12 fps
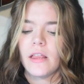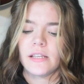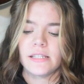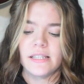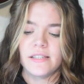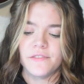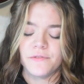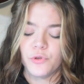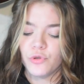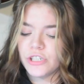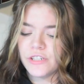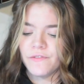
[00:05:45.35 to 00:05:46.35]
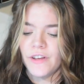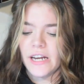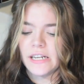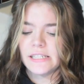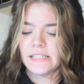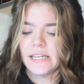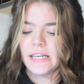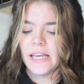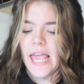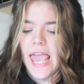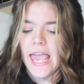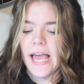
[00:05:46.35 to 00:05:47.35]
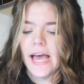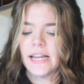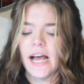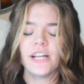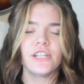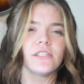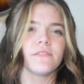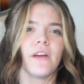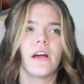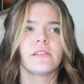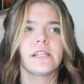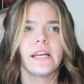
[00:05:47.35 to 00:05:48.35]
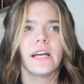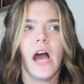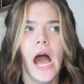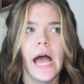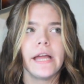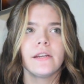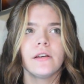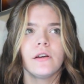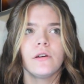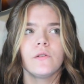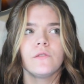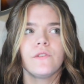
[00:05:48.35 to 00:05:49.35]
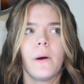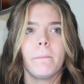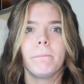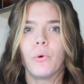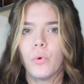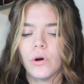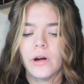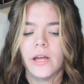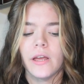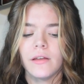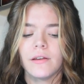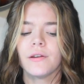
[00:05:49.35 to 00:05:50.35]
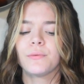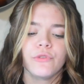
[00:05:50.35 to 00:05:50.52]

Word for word: This is Christian Fantasy, and I just found it kind of boring.